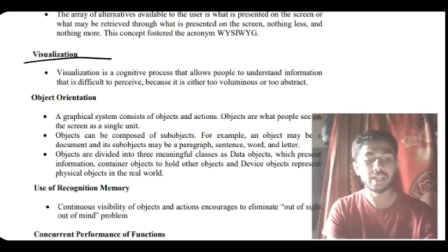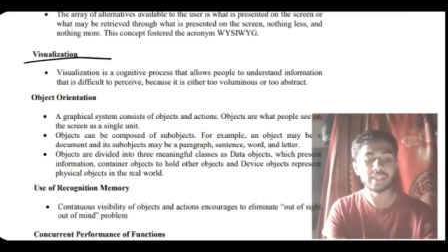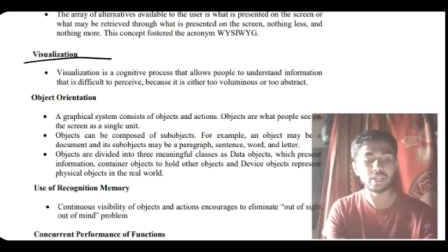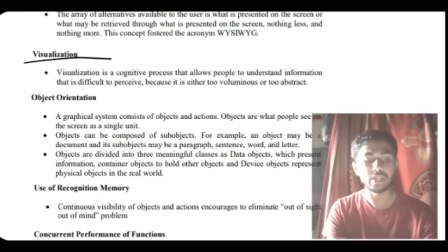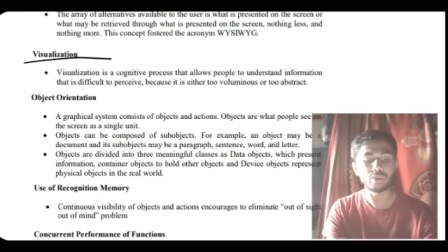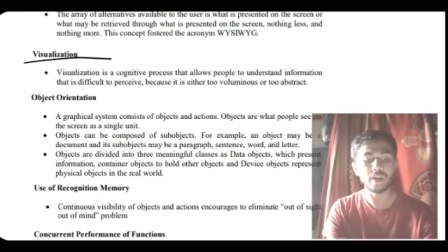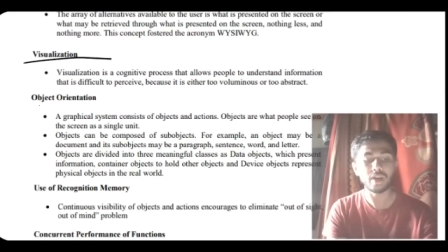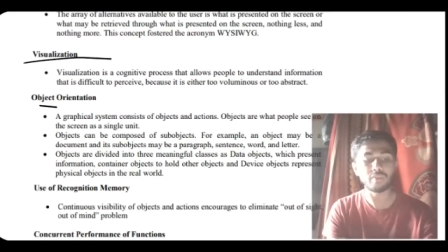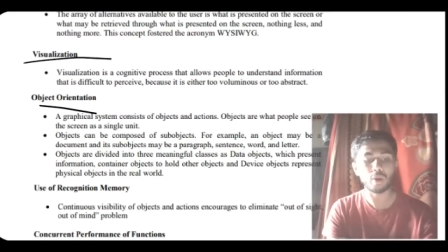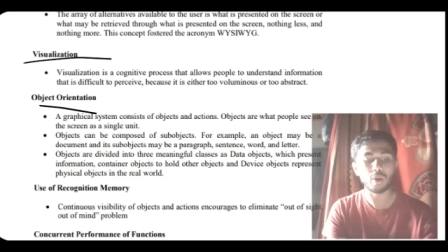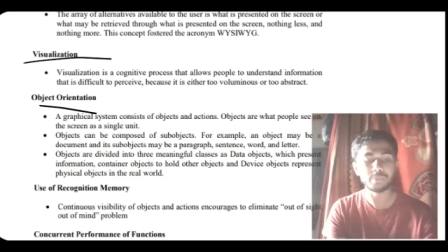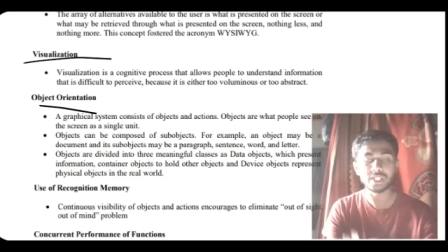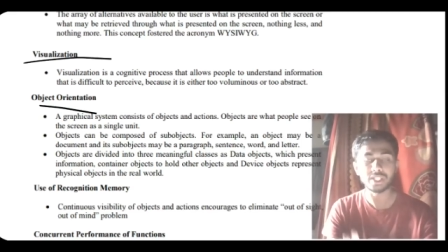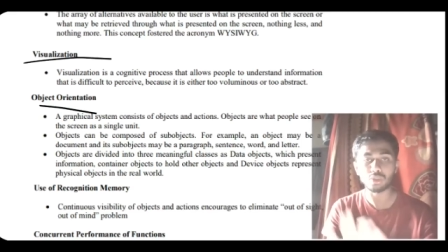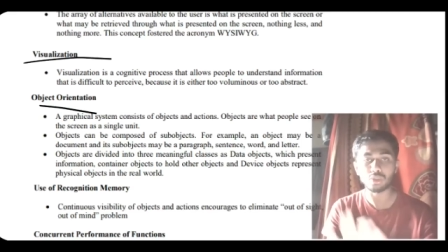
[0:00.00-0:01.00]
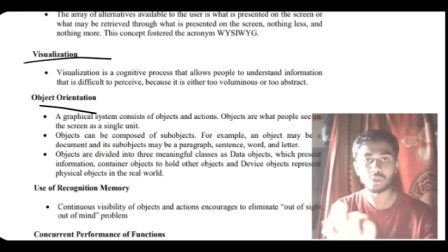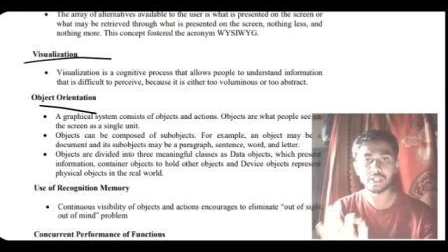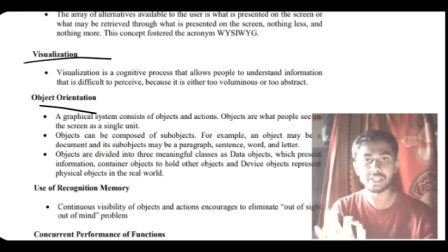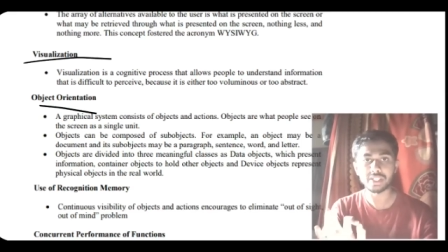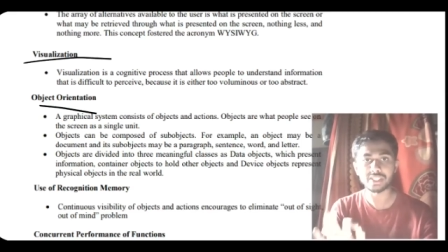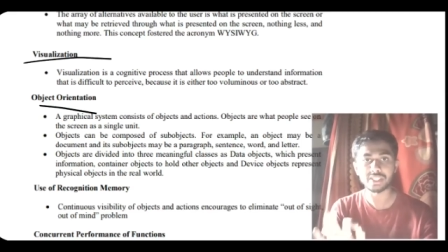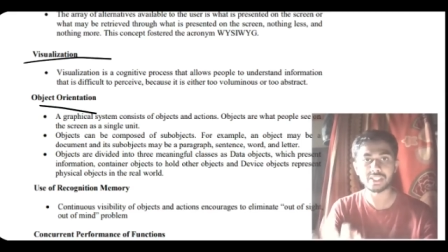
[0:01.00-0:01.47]
then you have object
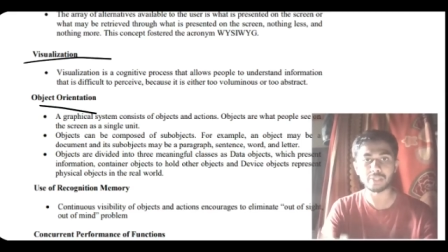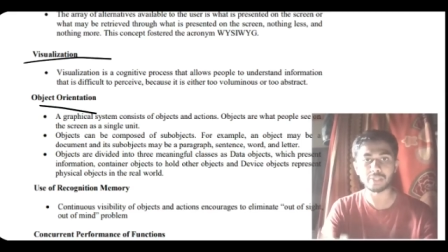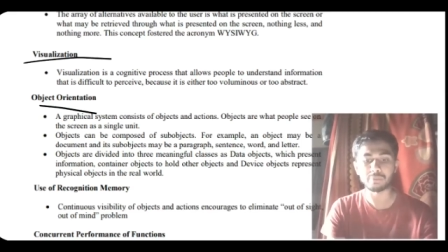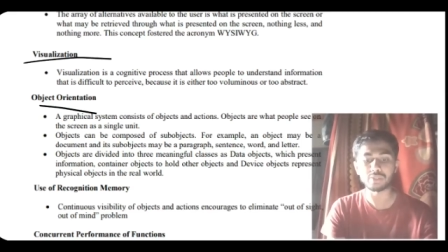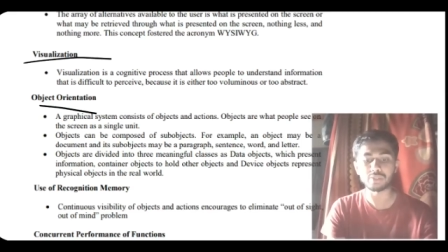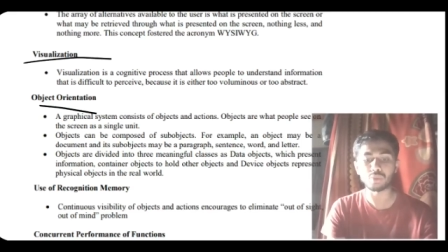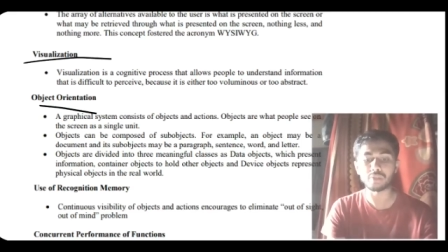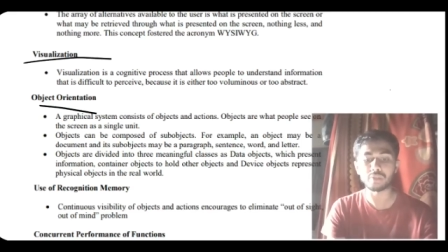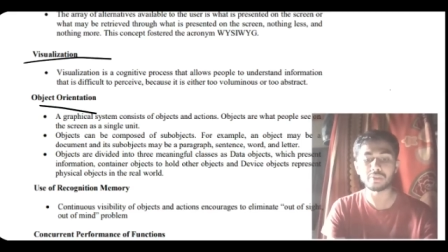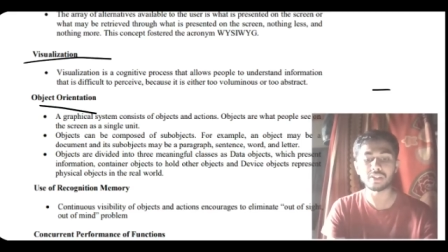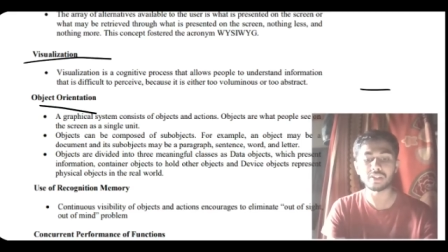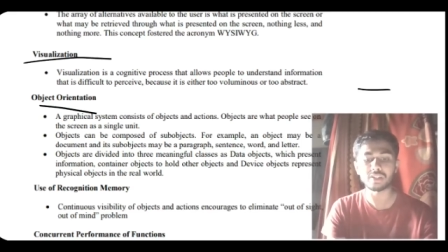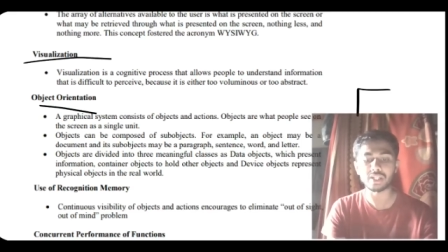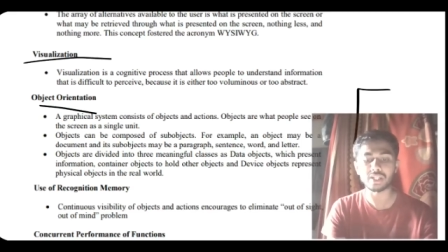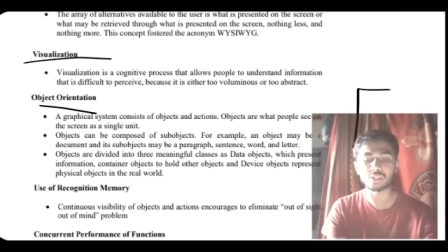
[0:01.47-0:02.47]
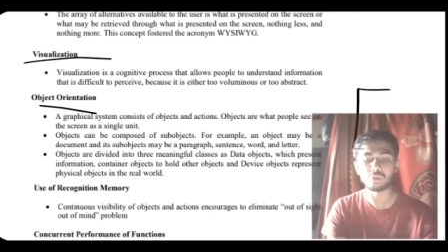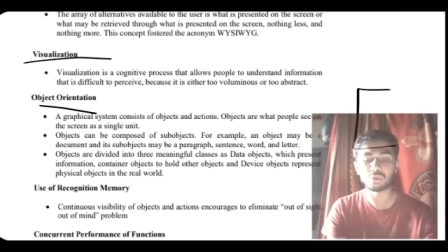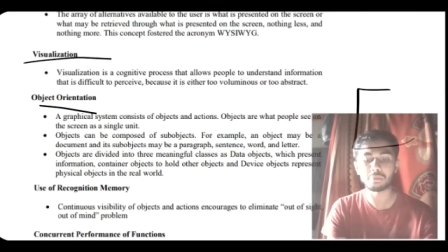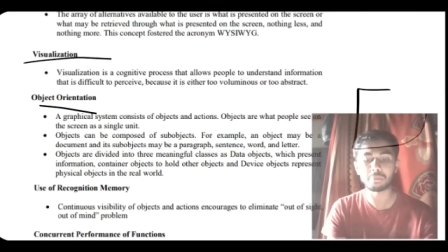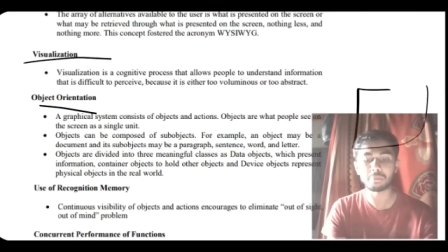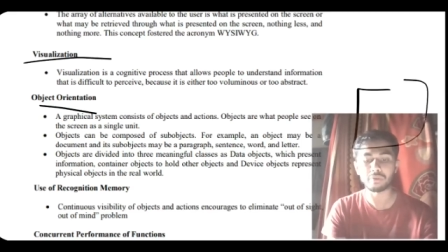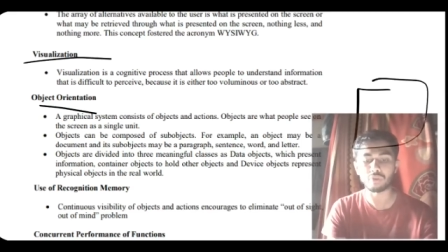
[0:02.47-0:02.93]
orientation that means whatever the task you
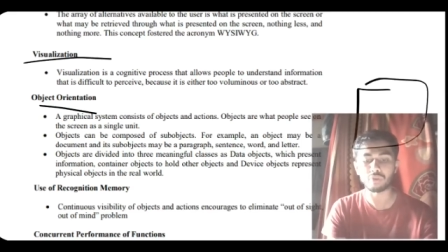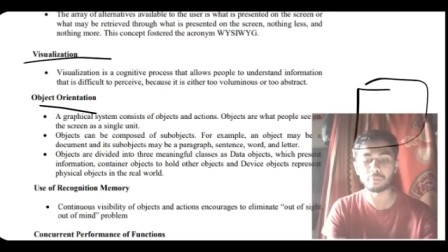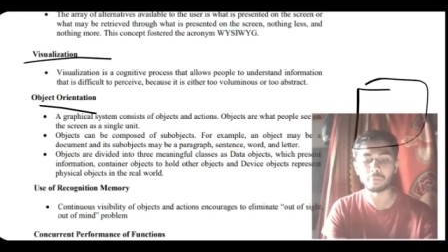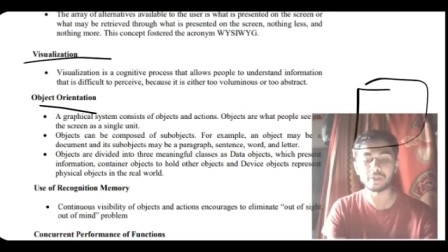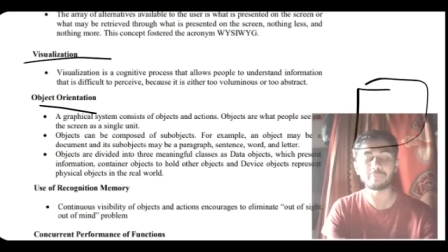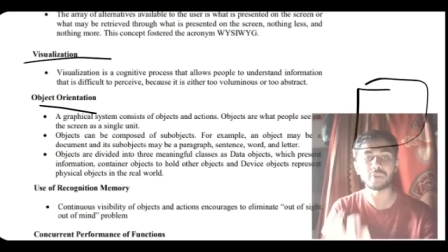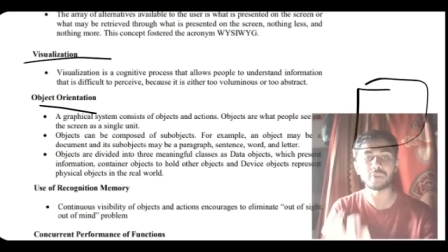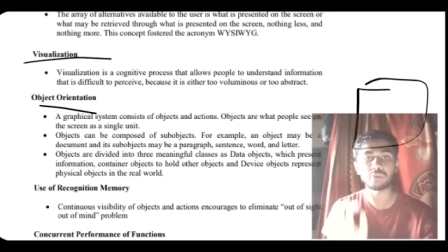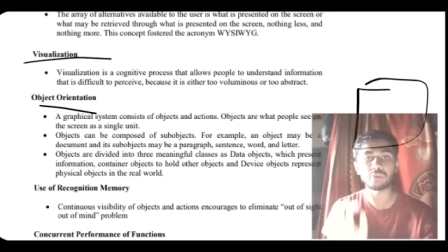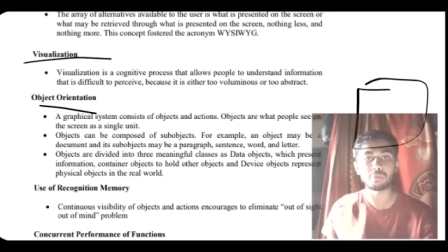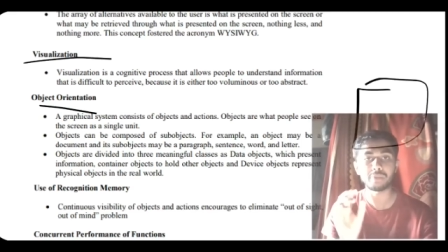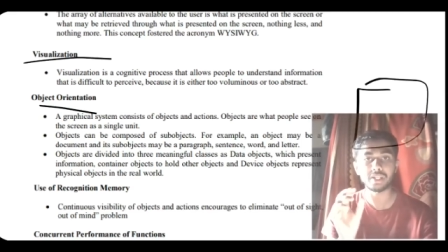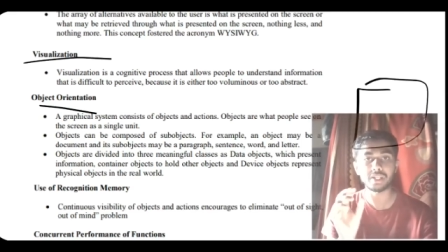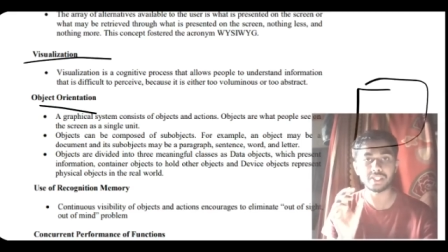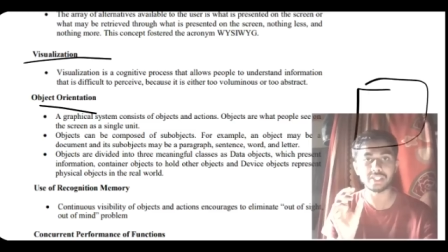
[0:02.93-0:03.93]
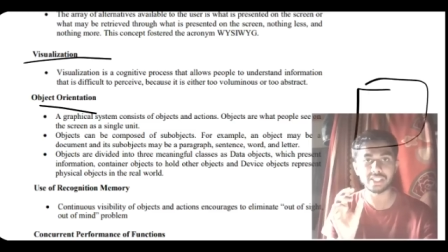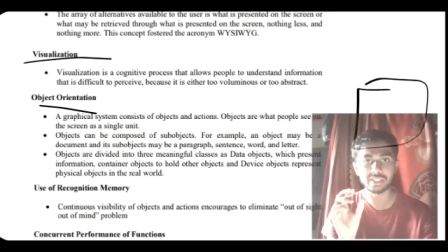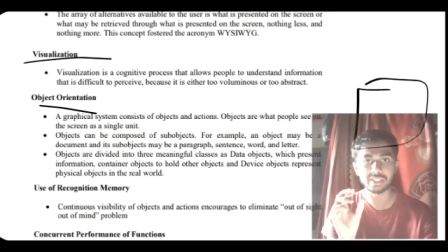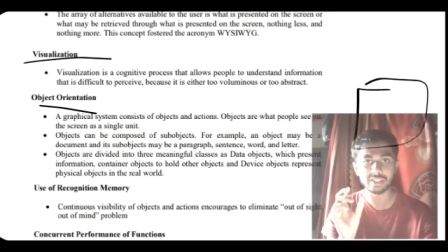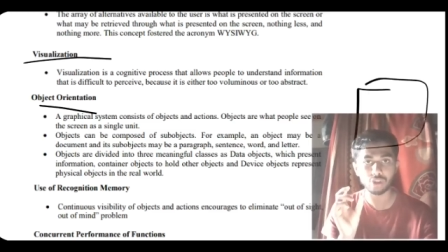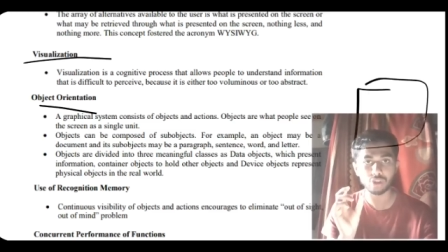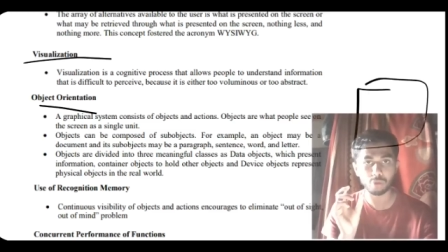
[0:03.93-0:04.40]
will be performing it will be
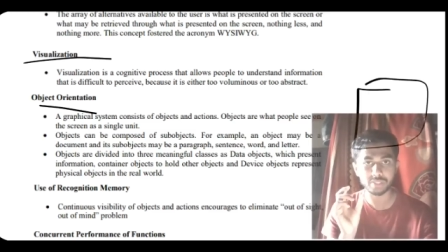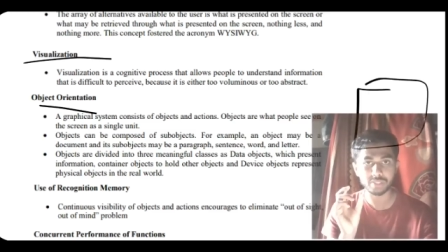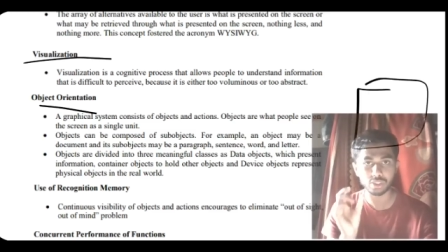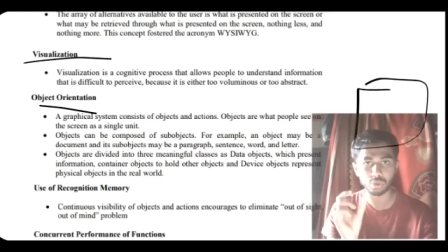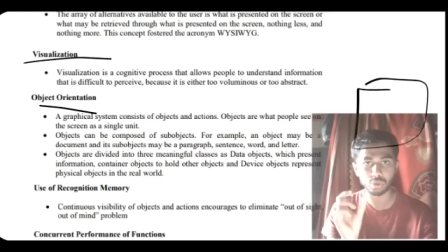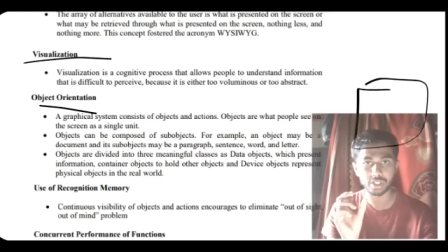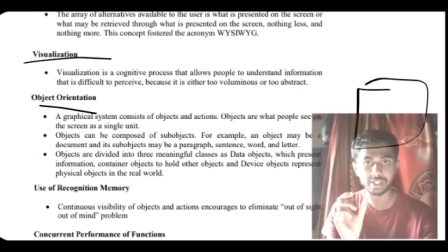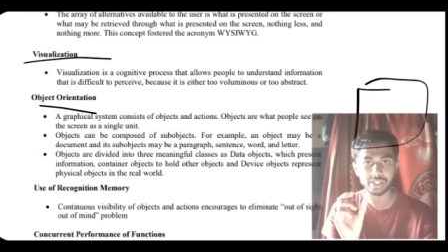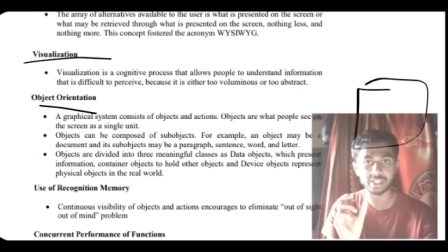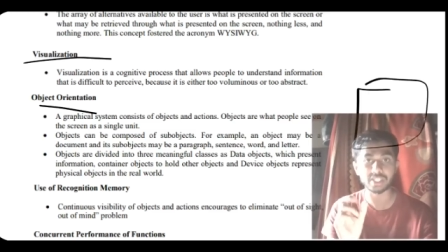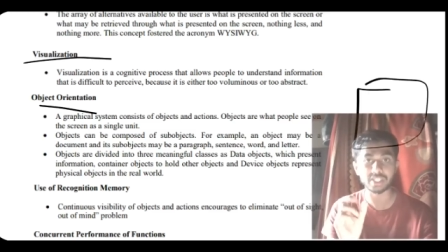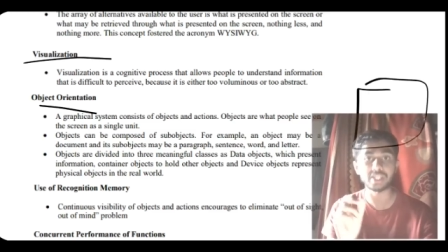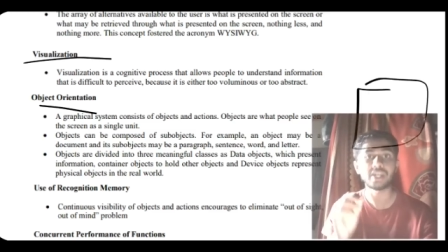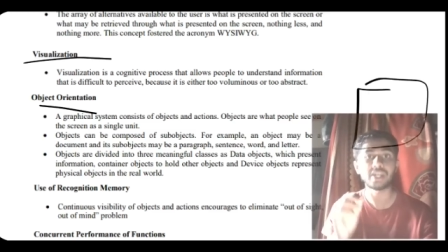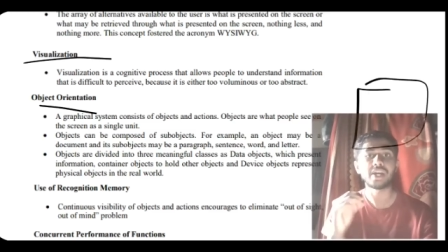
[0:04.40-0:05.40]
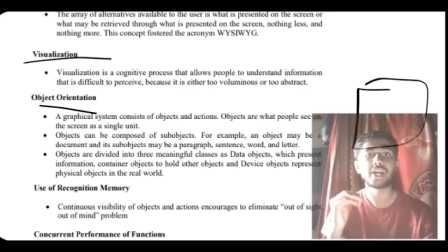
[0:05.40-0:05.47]
changing the object orientation